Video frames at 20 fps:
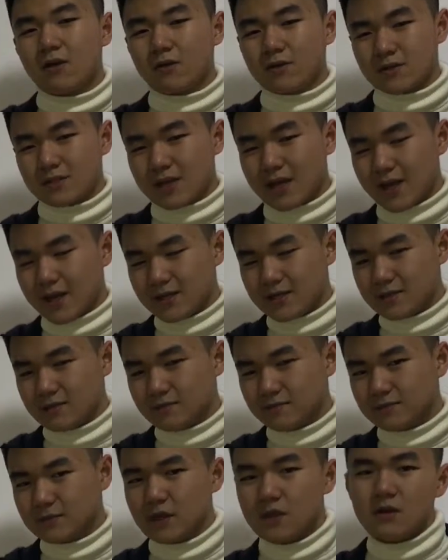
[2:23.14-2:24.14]
oxide,
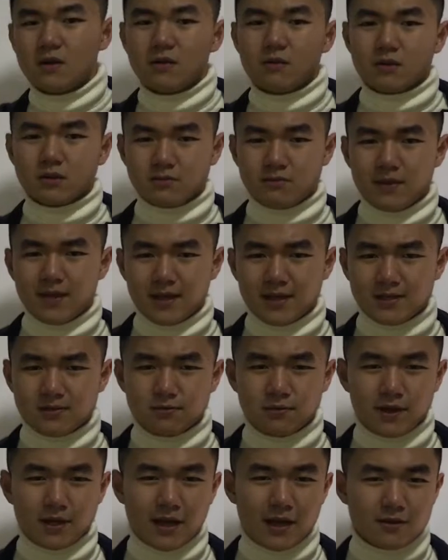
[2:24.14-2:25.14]
which means
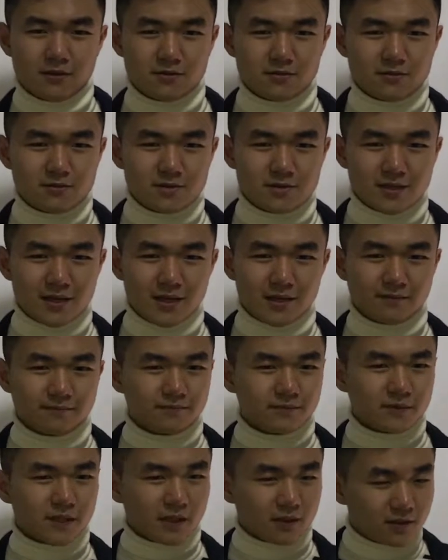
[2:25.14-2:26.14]
we can use the
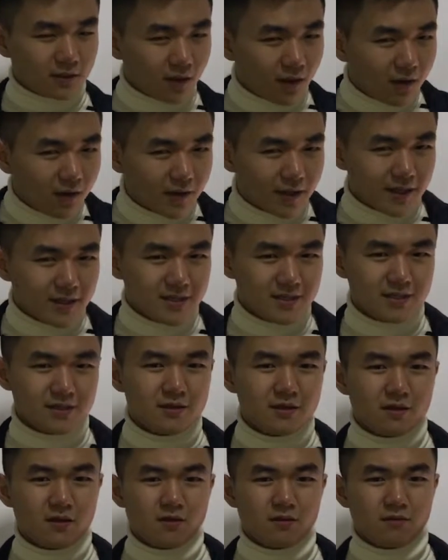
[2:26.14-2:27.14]

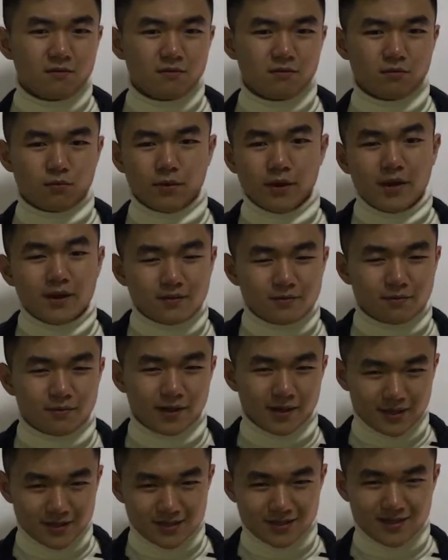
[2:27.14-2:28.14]
technology
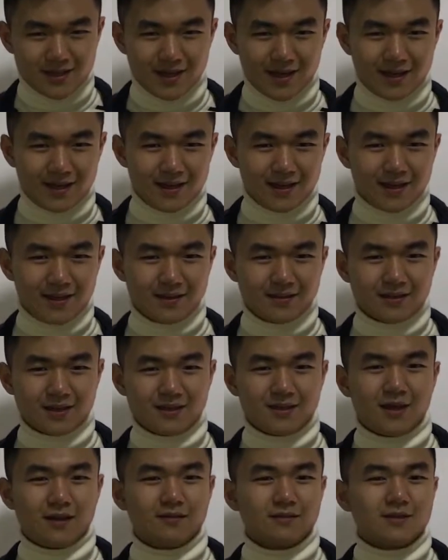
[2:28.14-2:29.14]
with the
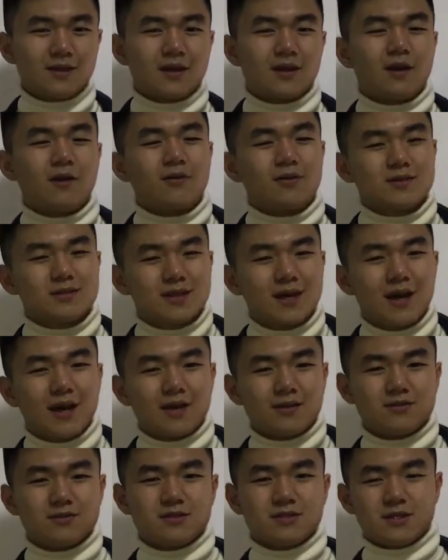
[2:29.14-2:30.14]
titan
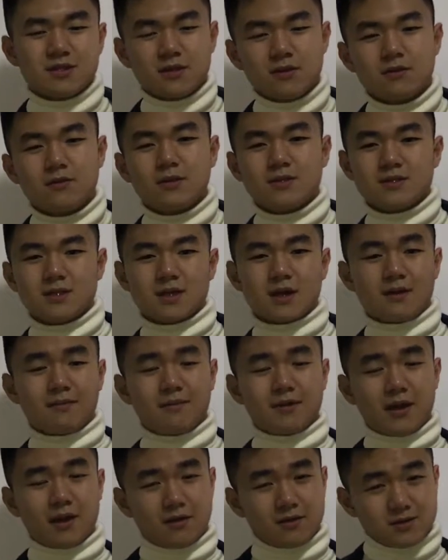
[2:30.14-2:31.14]
oxide to deal with the
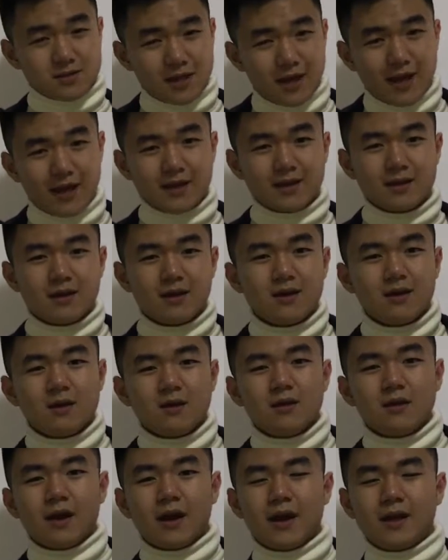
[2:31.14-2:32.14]
carbon dioxide.
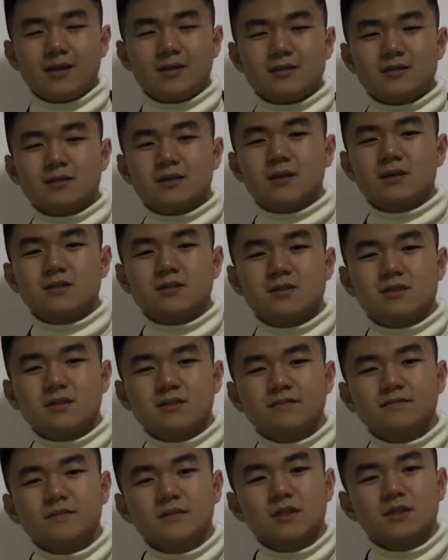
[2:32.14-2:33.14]
And because
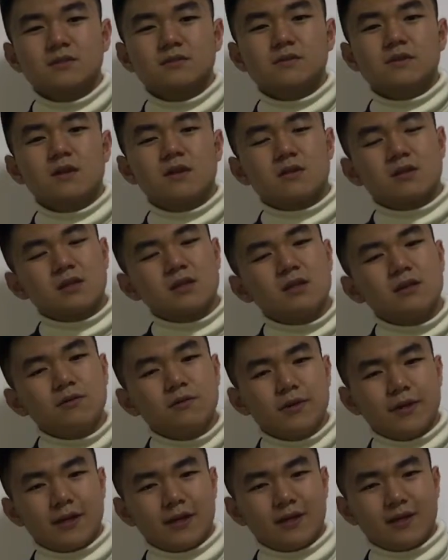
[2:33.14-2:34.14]
the
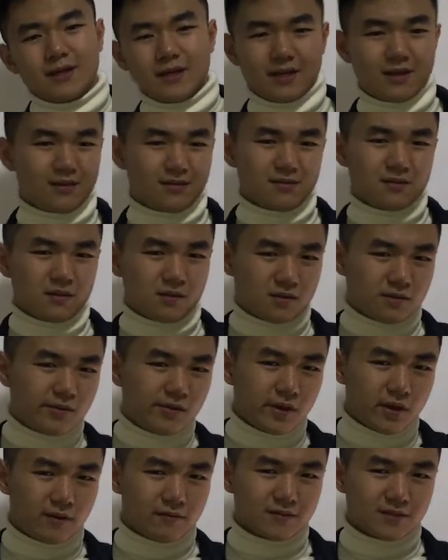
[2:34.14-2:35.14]
theory
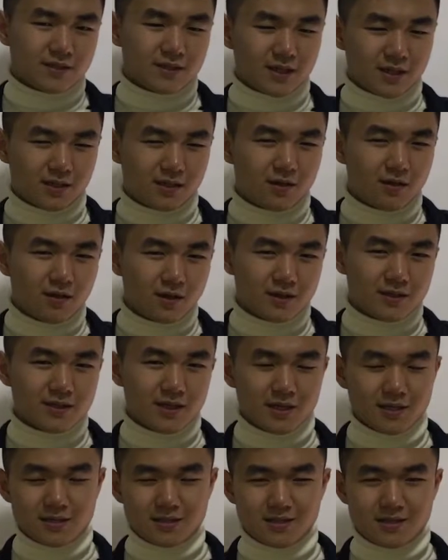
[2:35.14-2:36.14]
of the
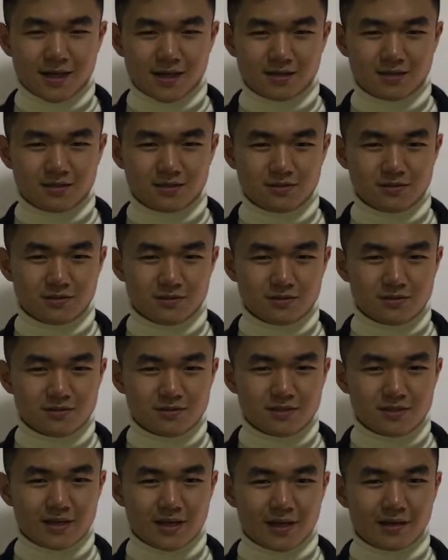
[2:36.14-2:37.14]
technology is that to
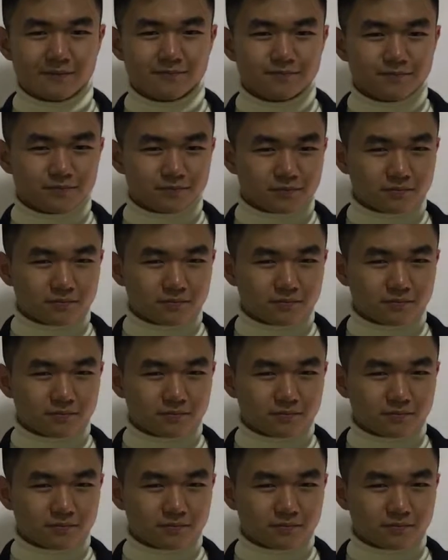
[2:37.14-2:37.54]
use the